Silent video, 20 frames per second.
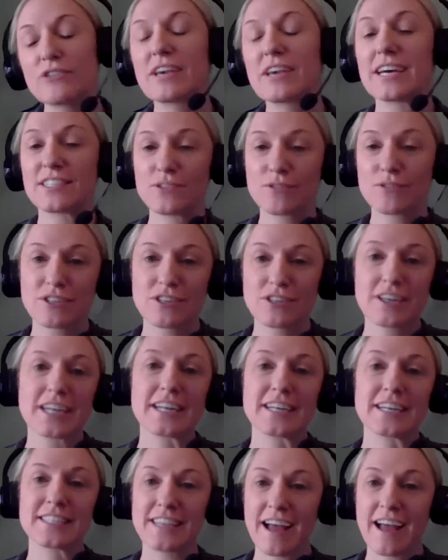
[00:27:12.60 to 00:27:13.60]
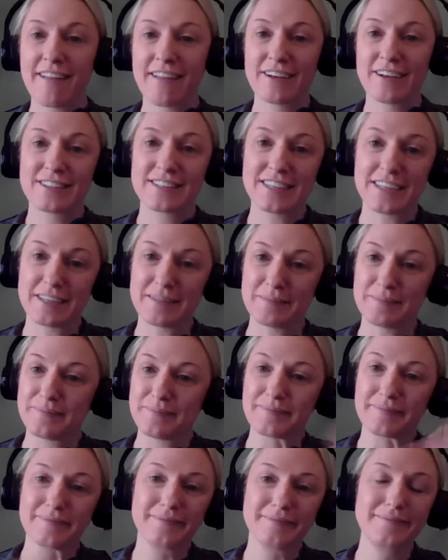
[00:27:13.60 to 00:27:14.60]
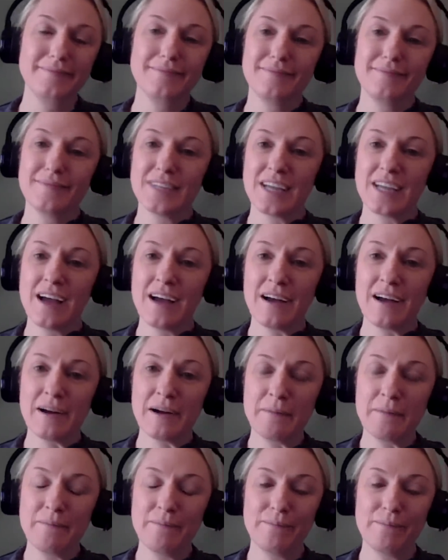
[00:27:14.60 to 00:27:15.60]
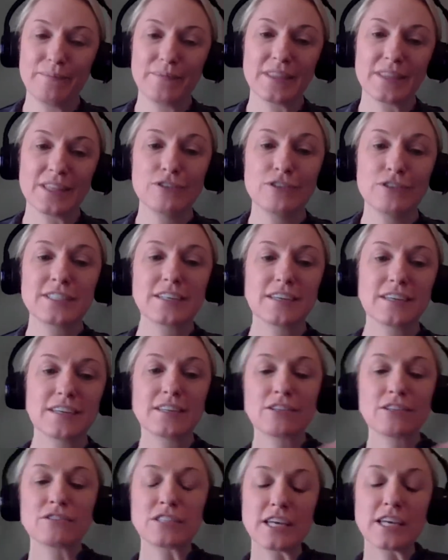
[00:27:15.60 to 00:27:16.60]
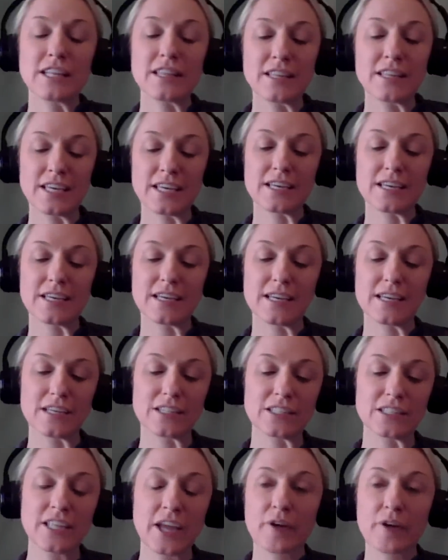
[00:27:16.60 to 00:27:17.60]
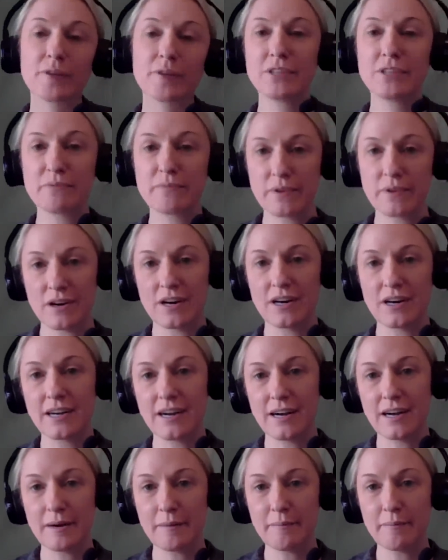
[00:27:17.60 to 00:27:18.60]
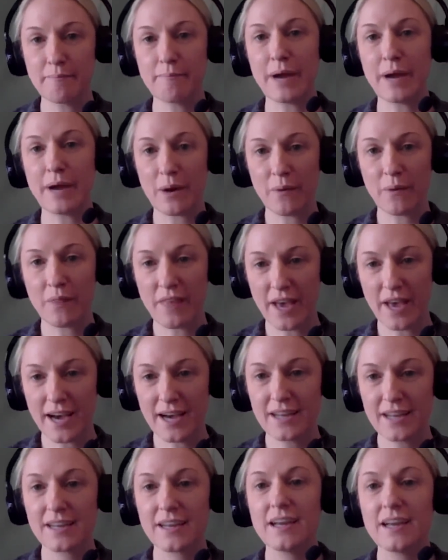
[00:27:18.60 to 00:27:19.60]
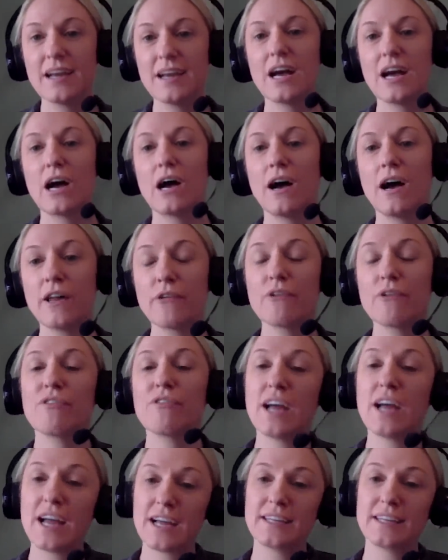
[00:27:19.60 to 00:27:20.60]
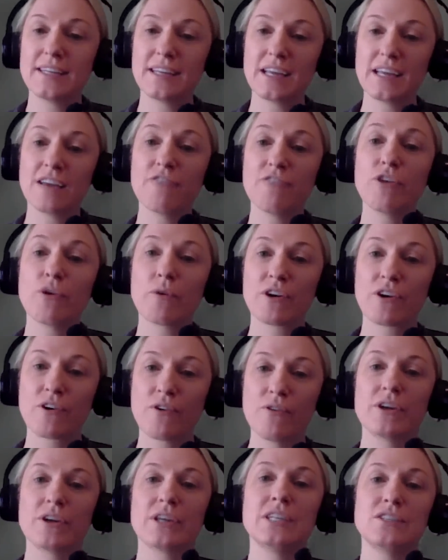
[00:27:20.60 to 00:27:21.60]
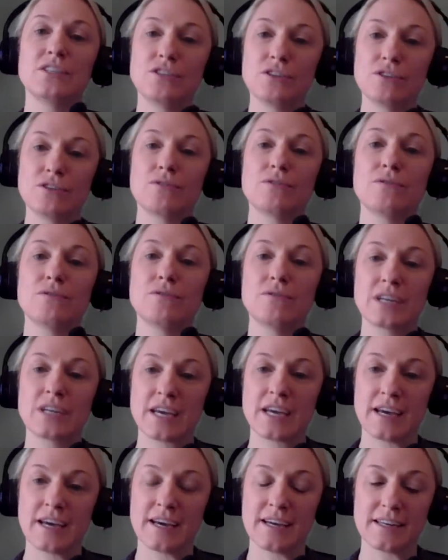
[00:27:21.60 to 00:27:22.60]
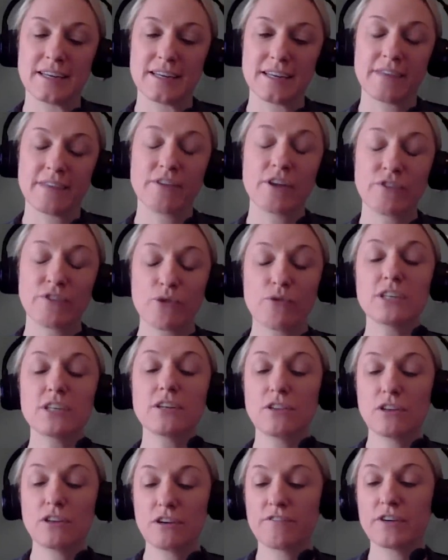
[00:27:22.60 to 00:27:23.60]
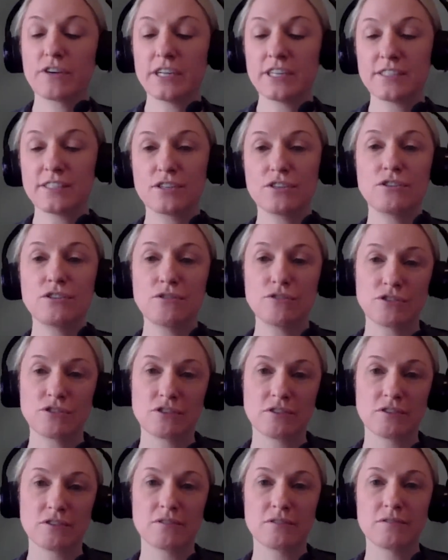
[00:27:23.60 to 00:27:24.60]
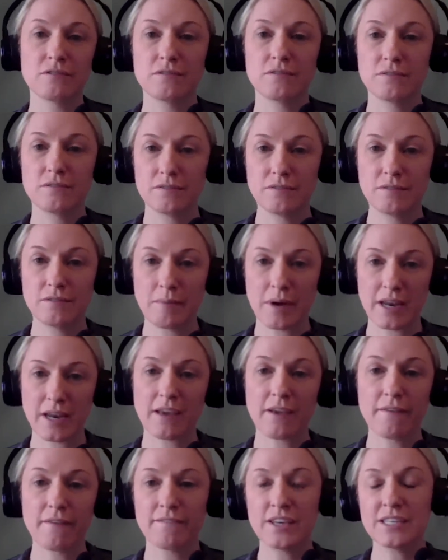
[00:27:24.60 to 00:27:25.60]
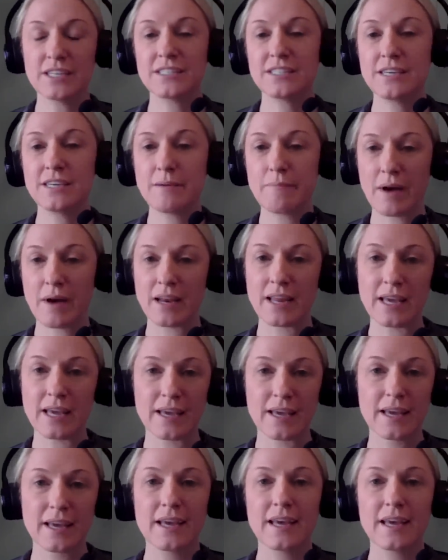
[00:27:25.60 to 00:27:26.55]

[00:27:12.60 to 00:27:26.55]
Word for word: So starting as an LLC, there's nothing terribly wrong about that, other than if you are going to get, if you're going to look for institutional money, VC money,